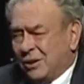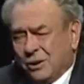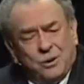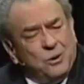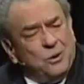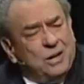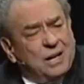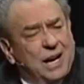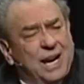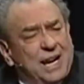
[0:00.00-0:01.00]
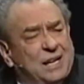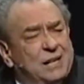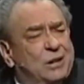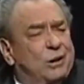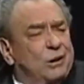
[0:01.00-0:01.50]
to a
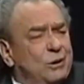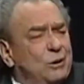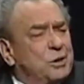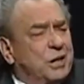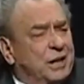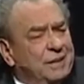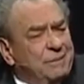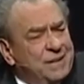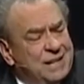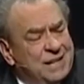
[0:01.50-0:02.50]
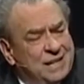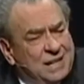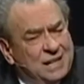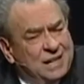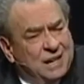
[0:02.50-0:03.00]
conclusion
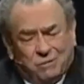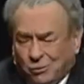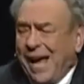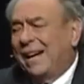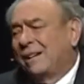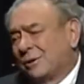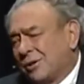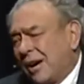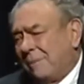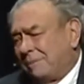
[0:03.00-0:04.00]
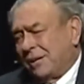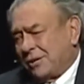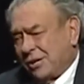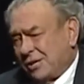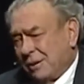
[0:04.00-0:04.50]
of radical
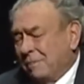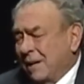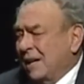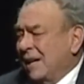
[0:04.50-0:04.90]
skepticism.